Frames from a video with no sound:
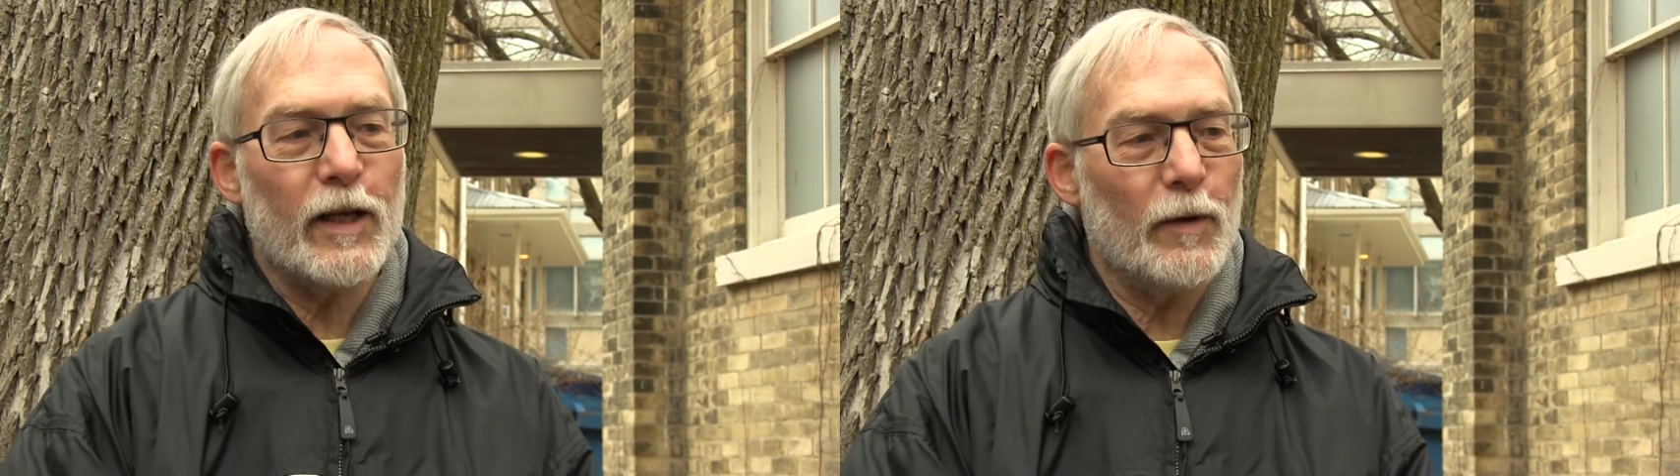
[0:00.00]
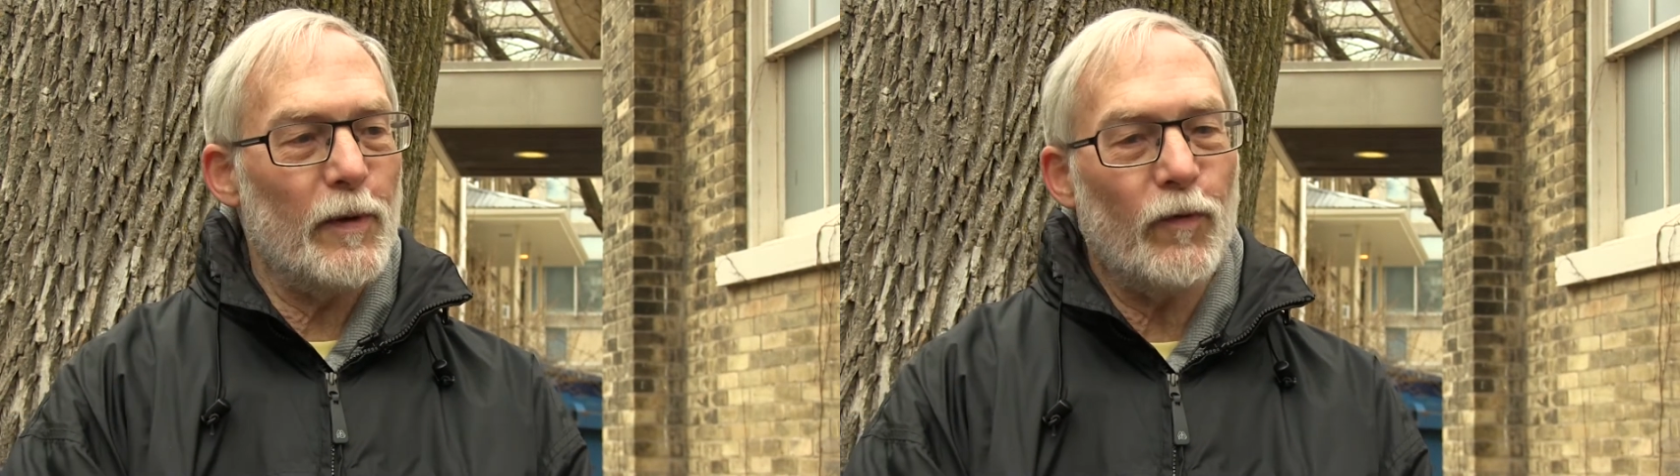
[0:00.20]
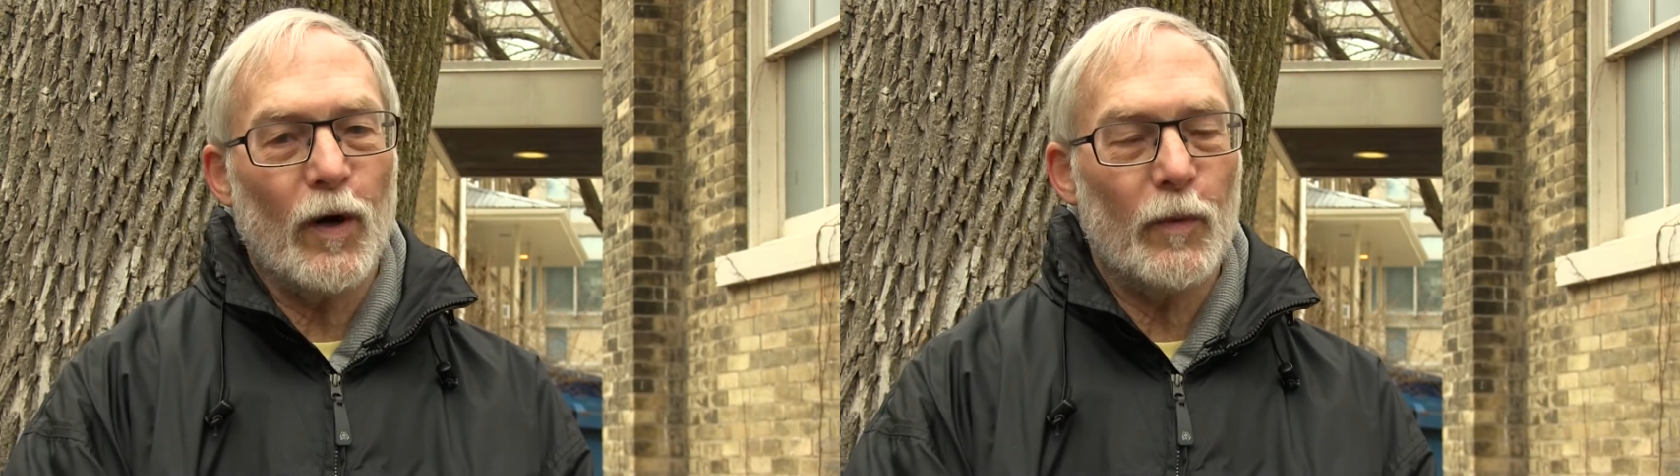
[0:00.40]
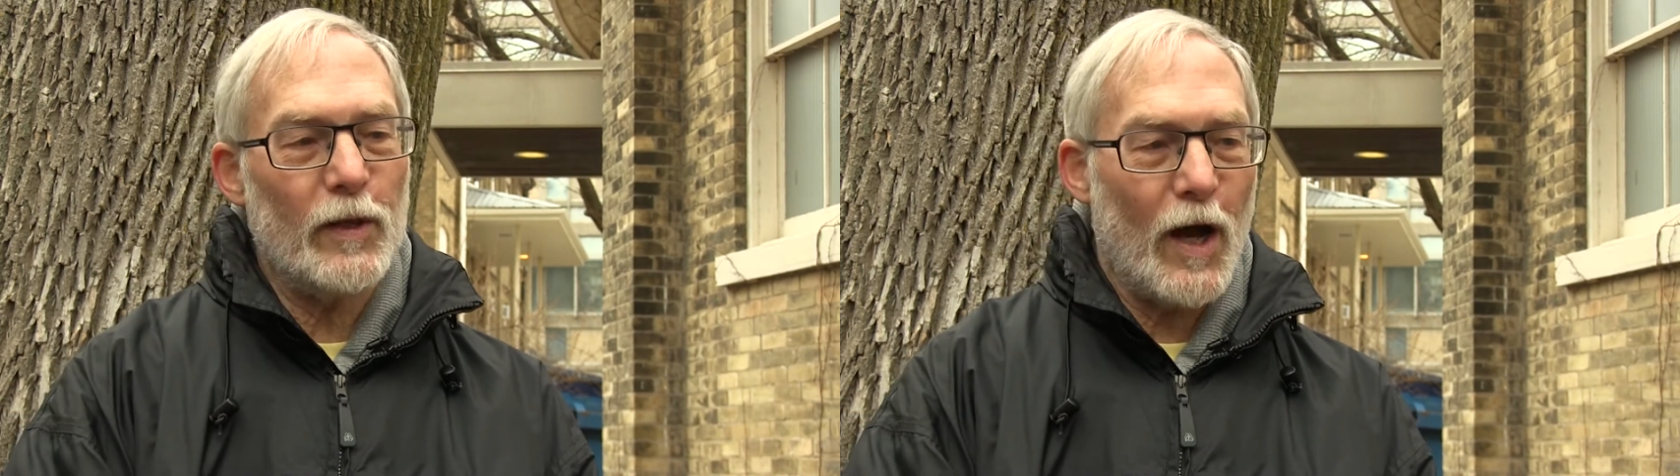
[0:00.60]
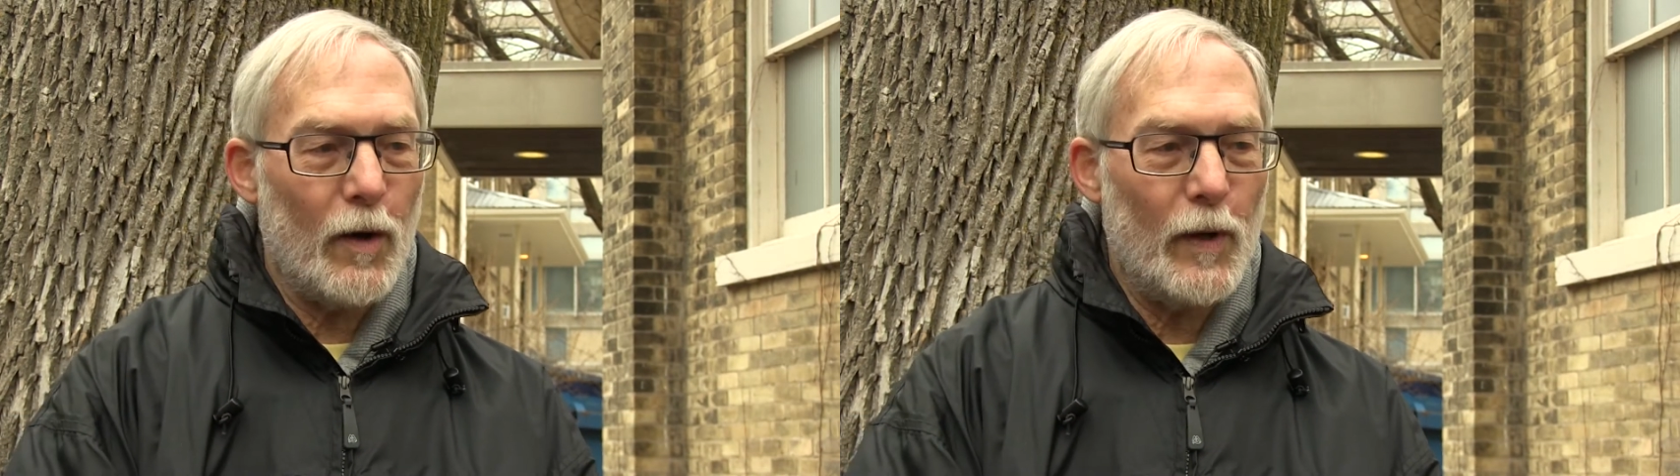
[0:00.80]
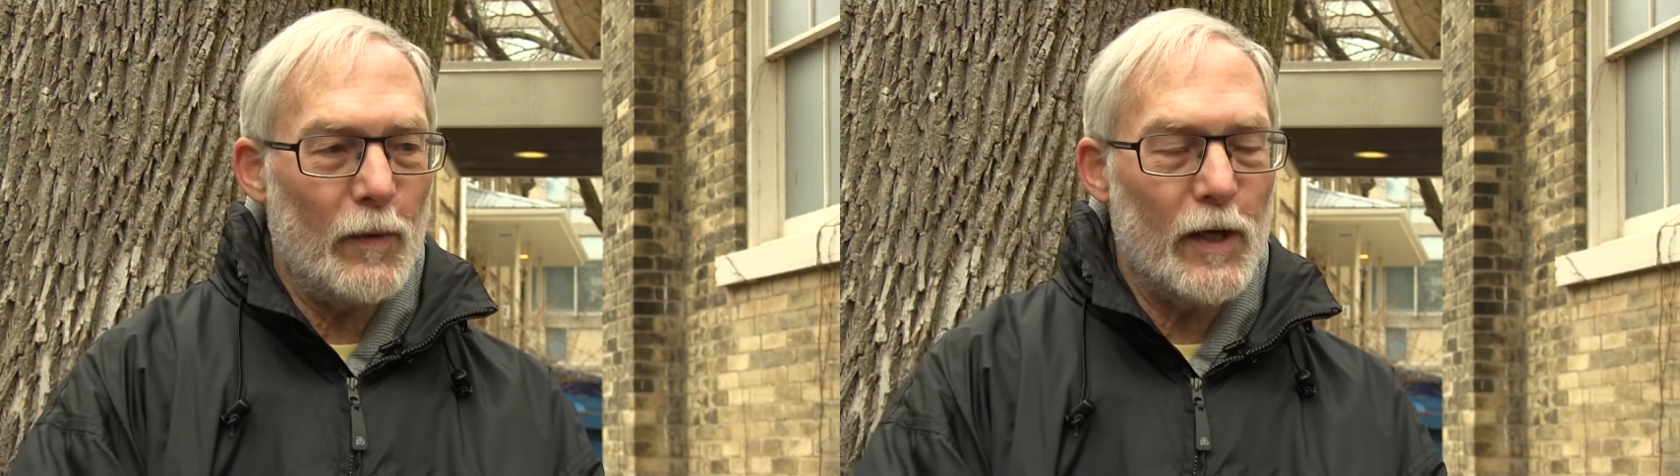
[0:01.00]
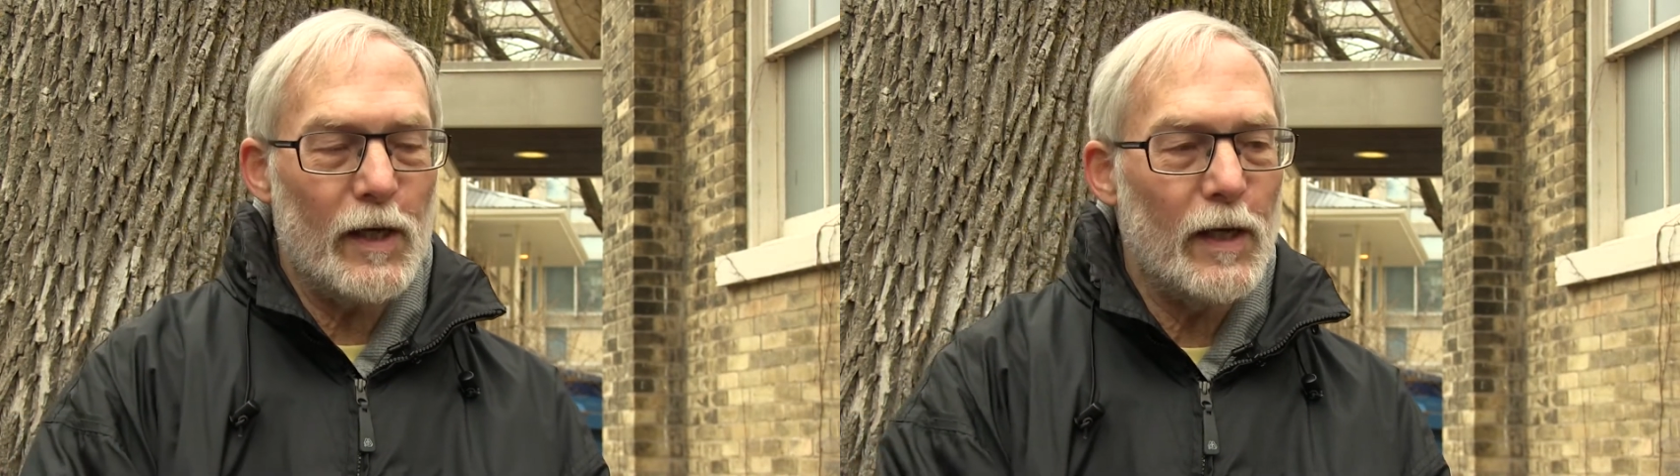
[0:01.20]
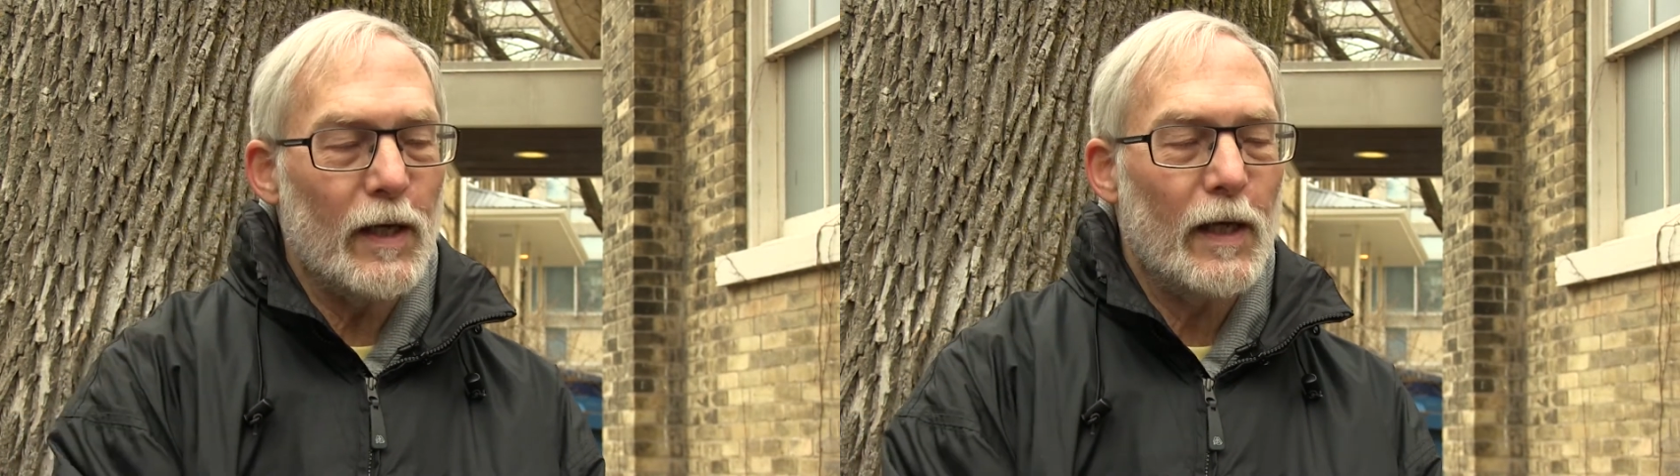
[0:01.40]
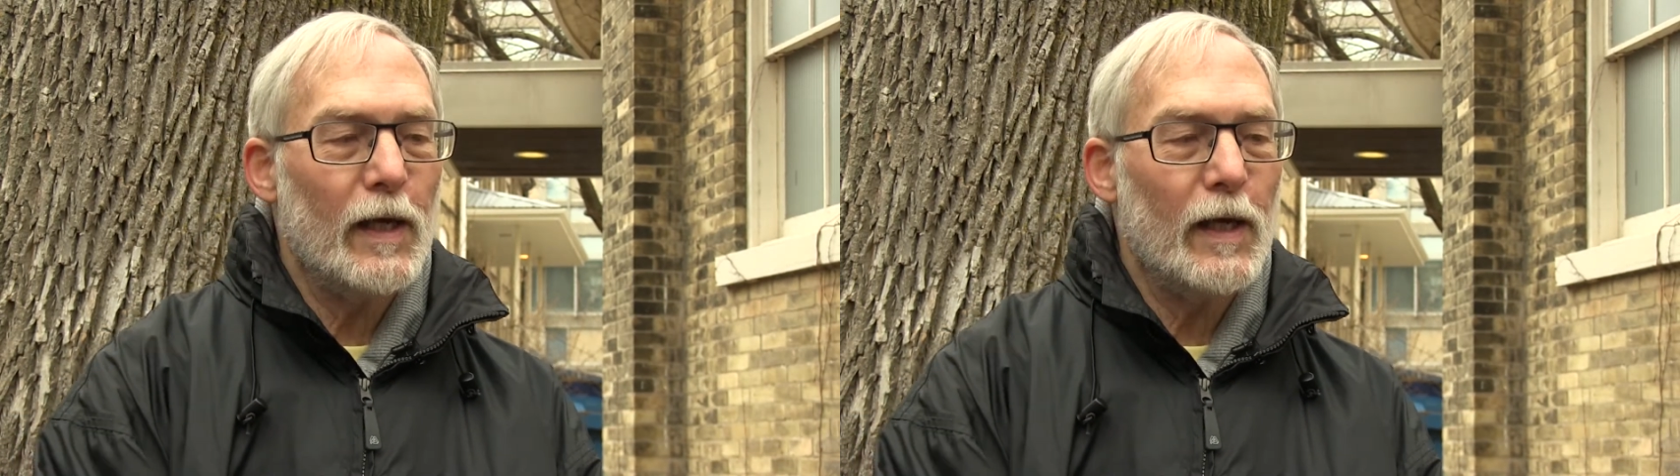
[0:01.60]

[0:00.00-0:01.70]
little before we thought we would.